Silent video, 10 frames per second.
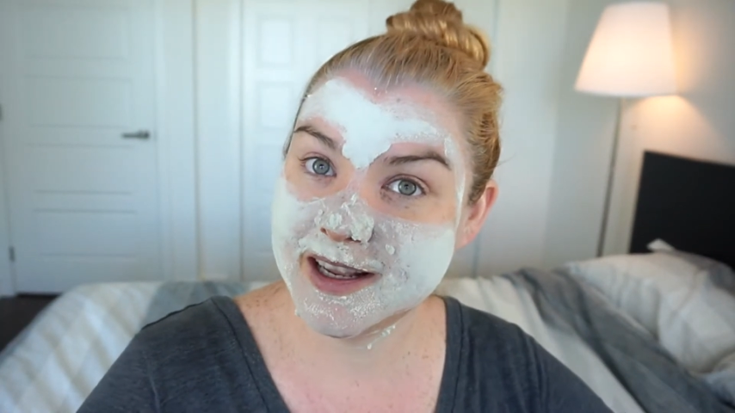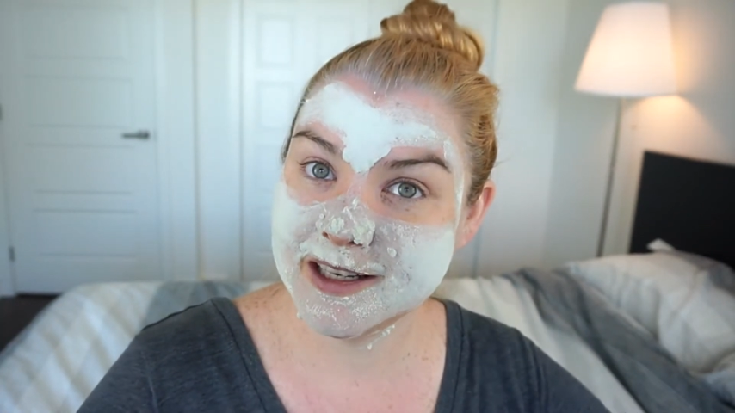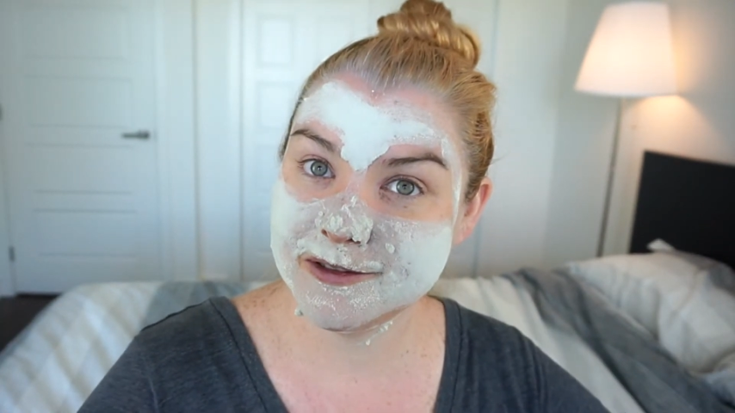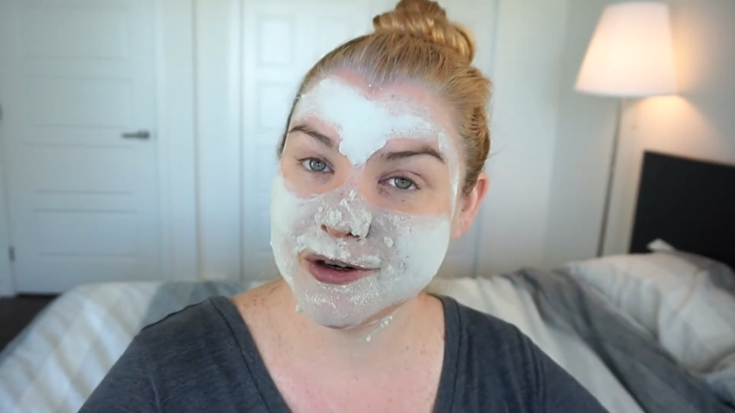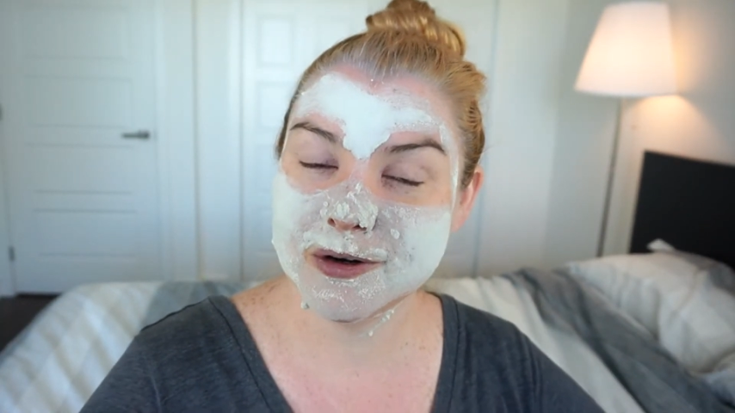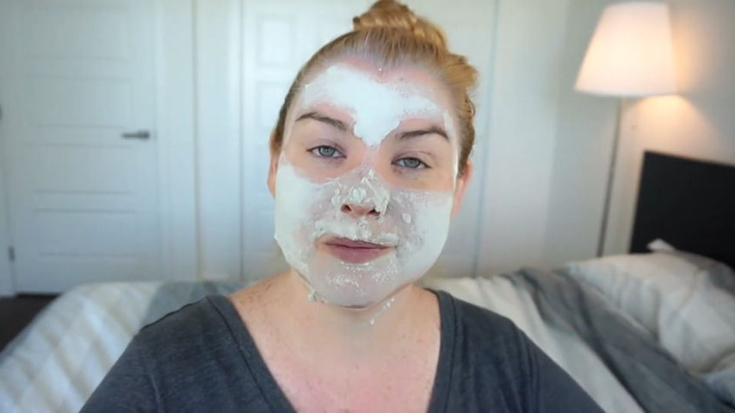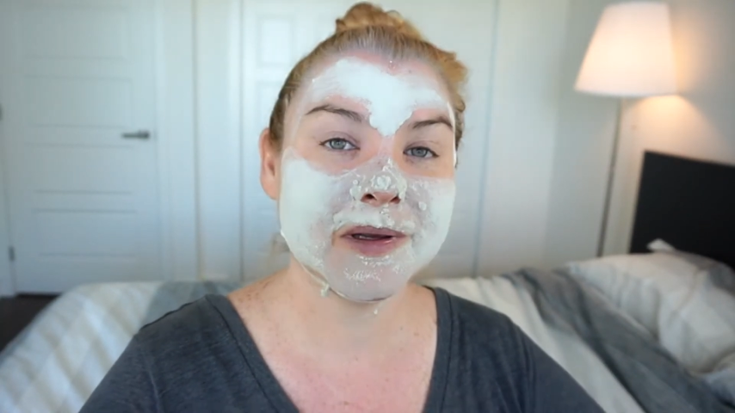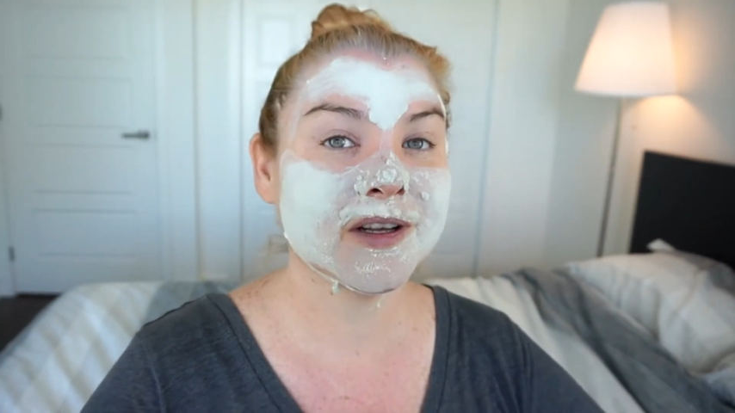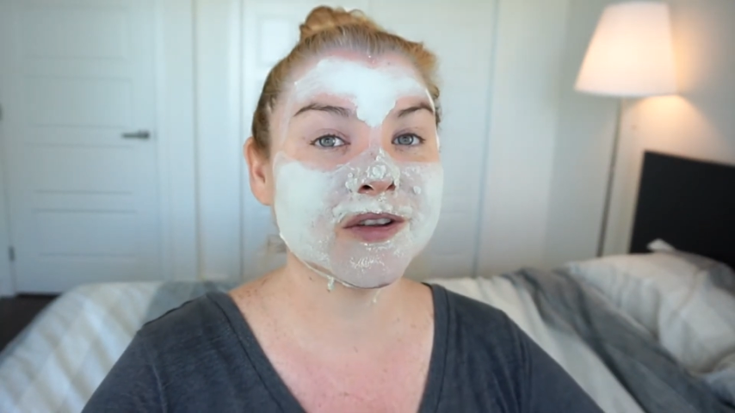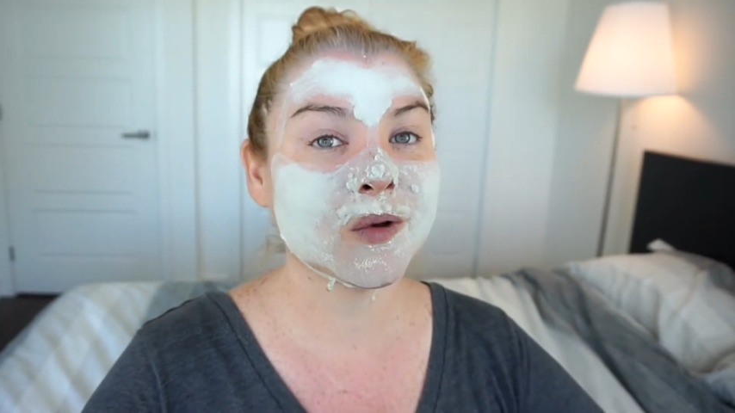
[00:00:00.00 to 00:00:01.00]
any of your own
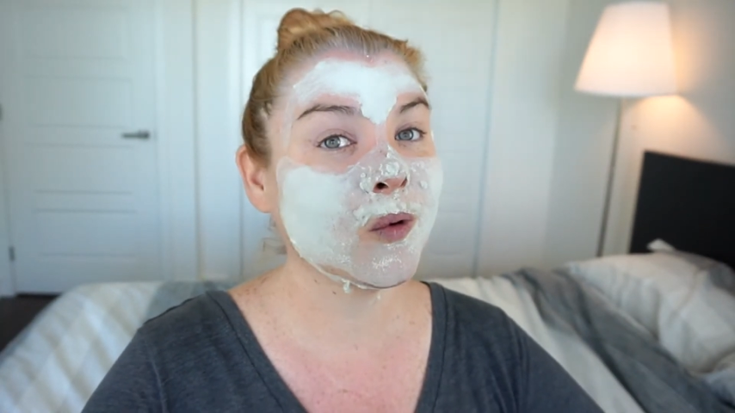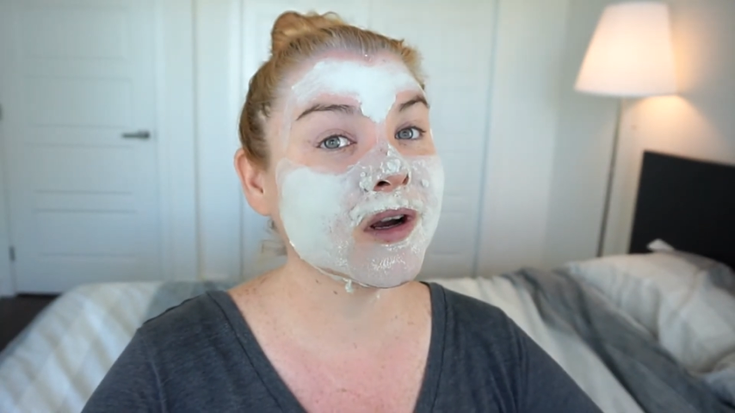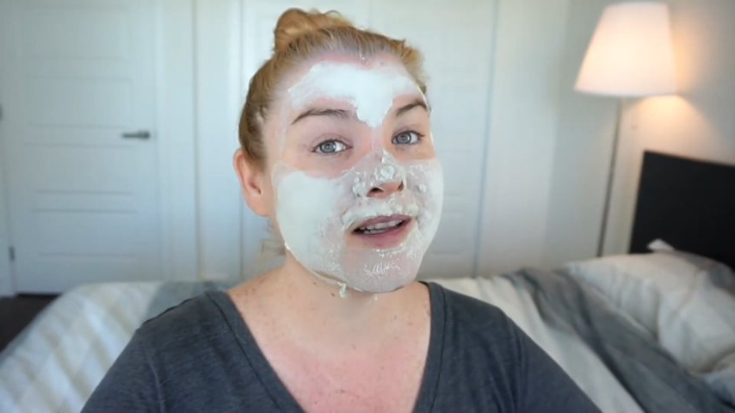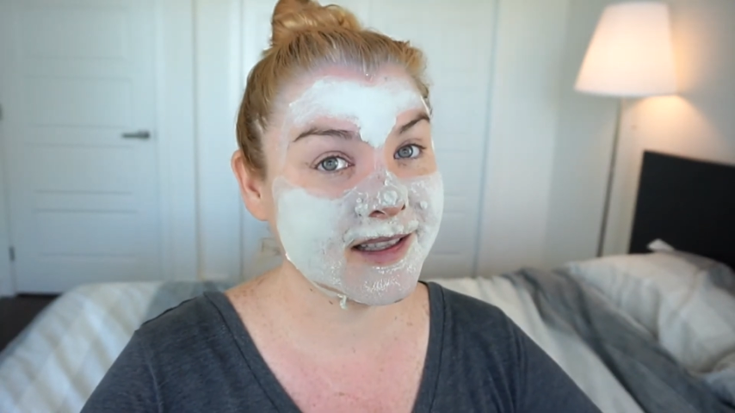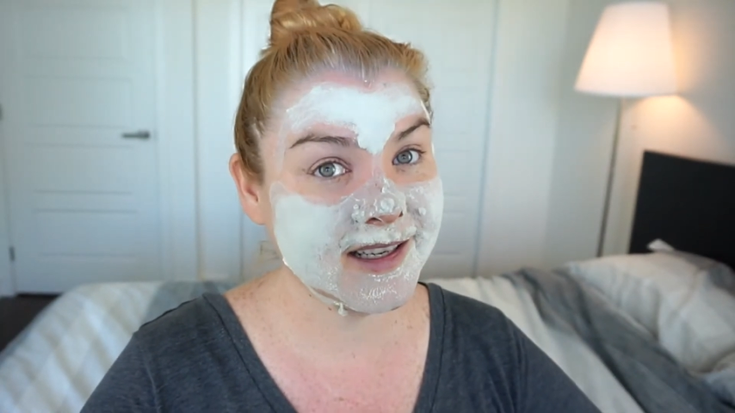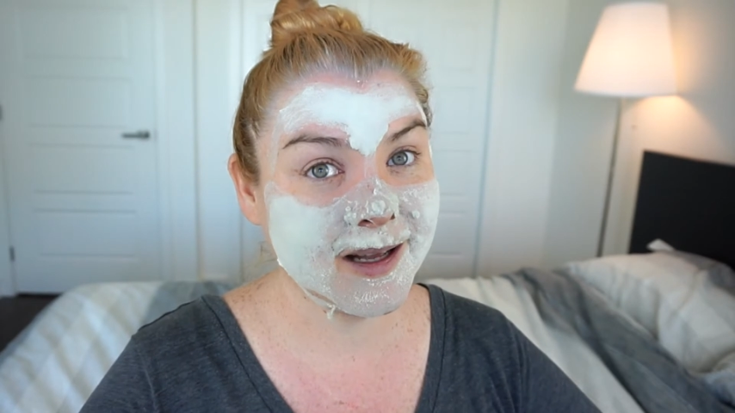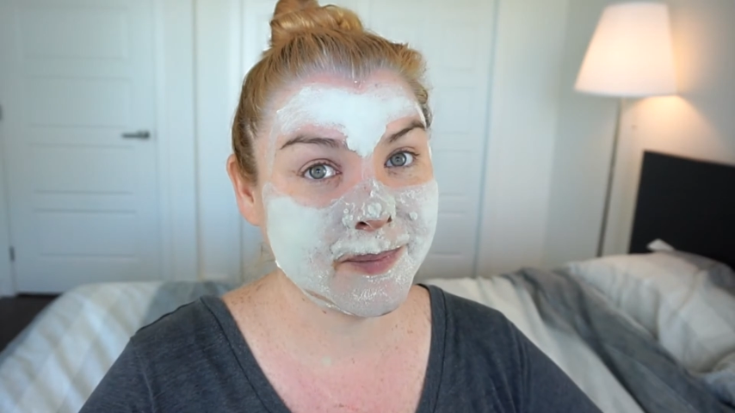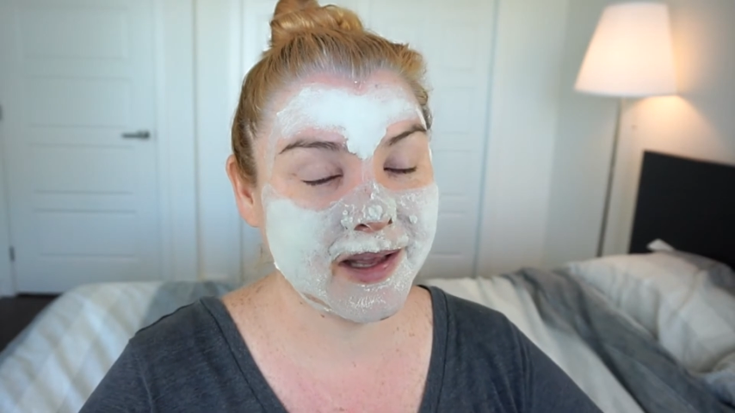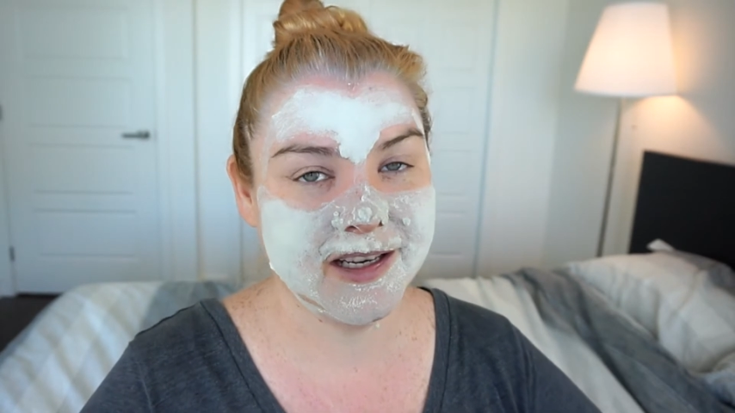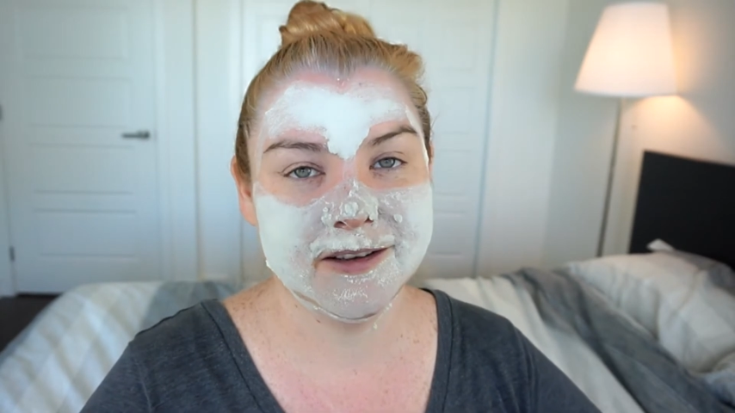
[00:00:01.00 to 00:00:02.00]
meals or clean
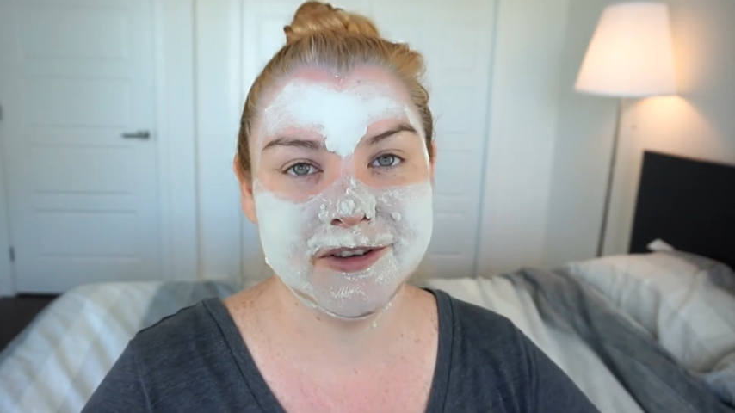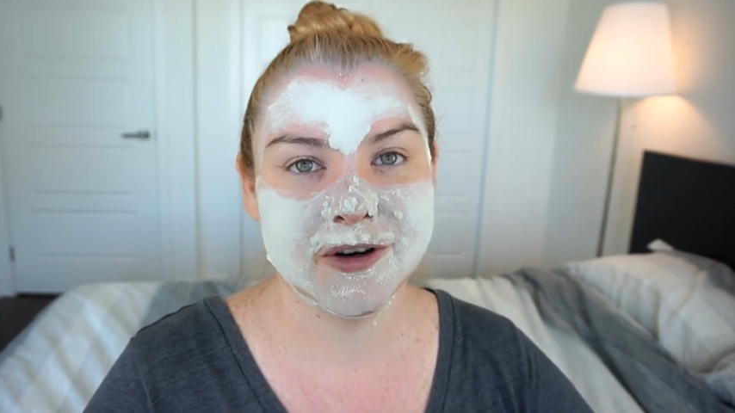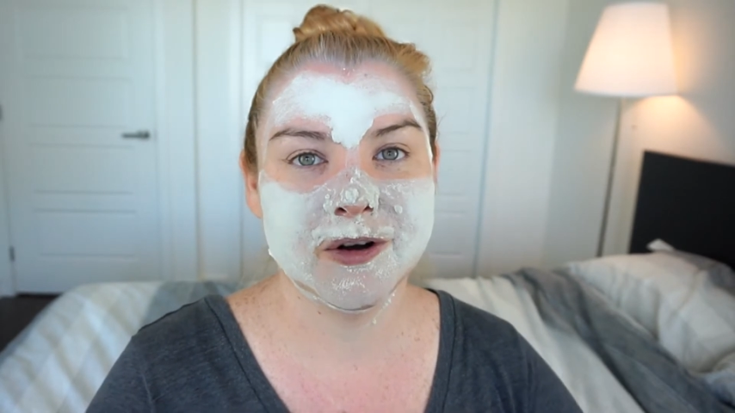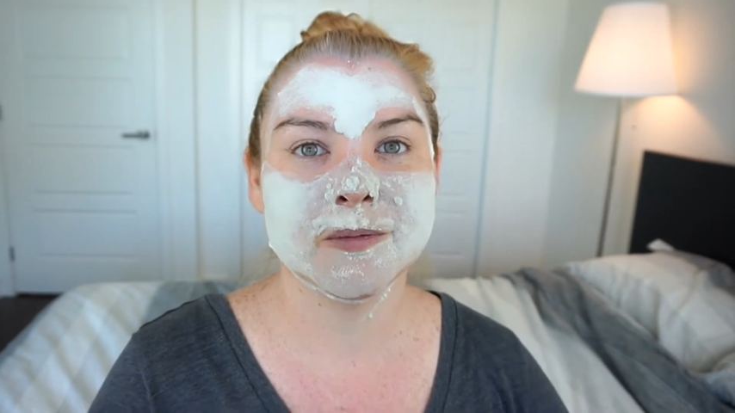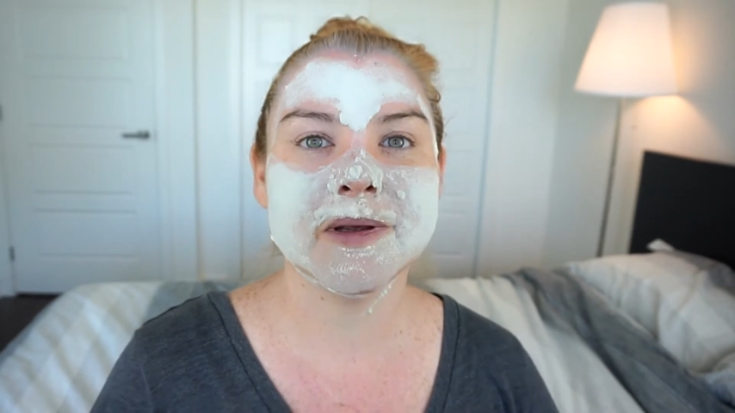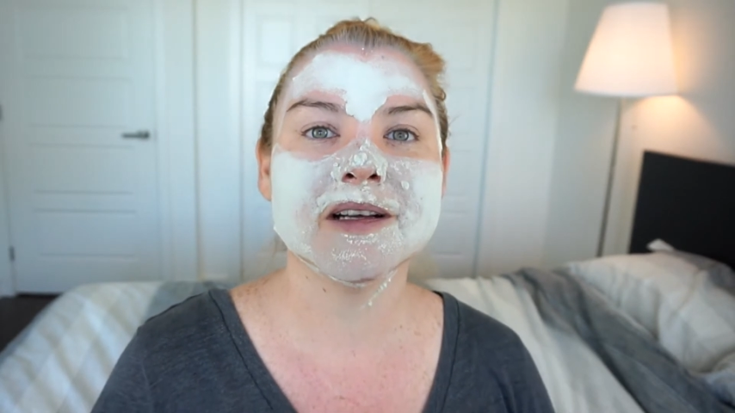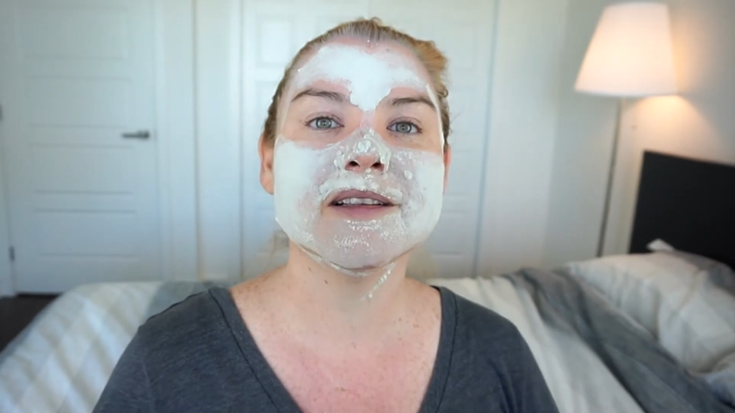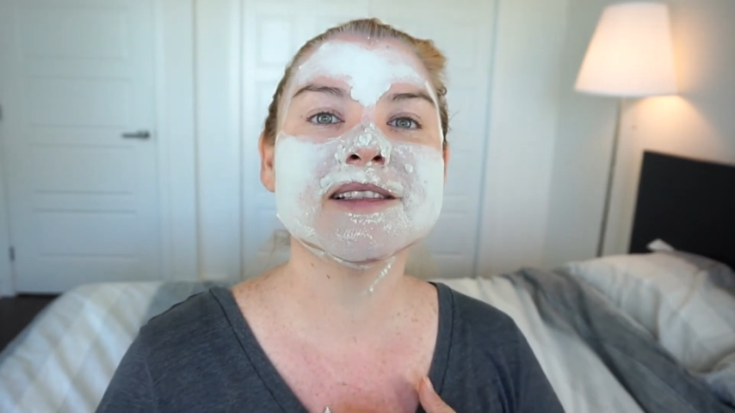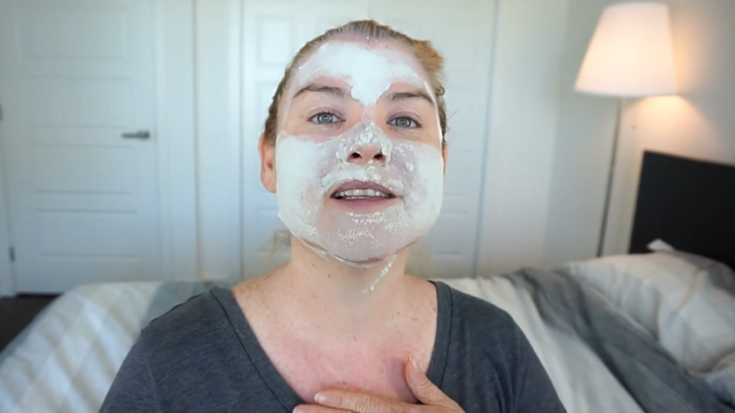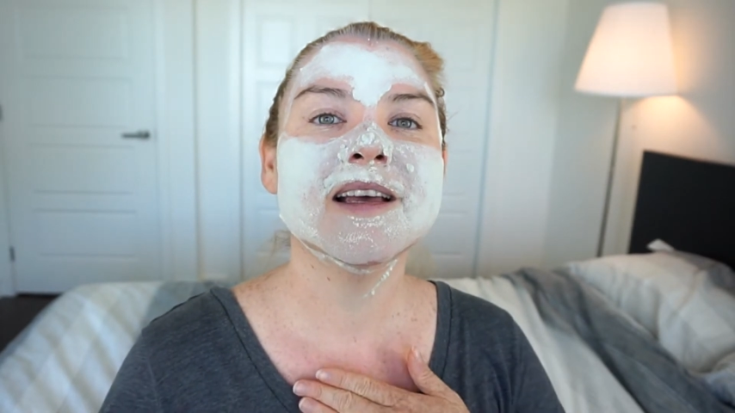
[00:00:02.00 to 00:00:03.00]
up any of your own
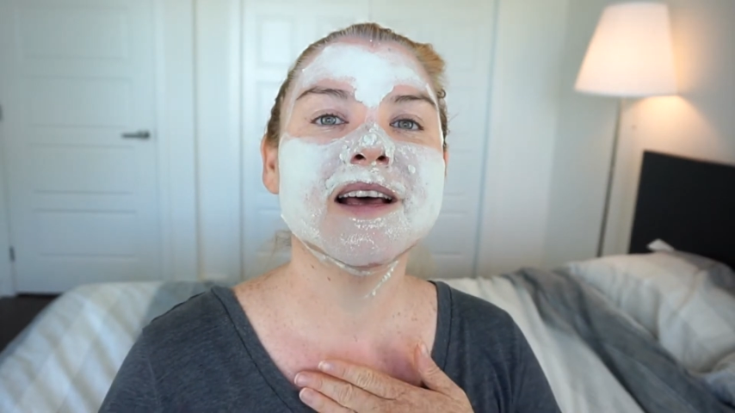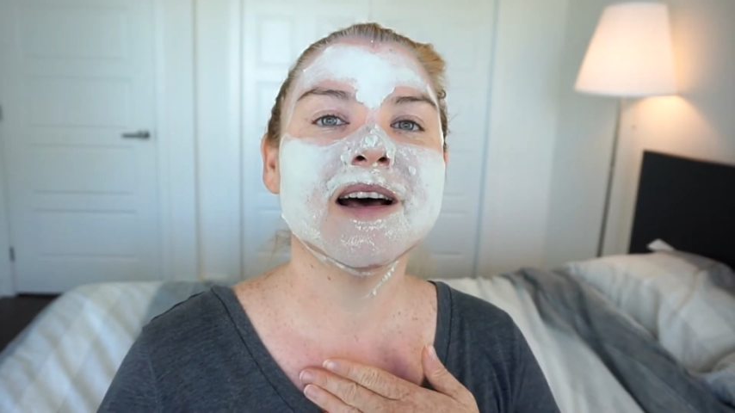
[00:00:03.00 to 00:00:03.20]
meals.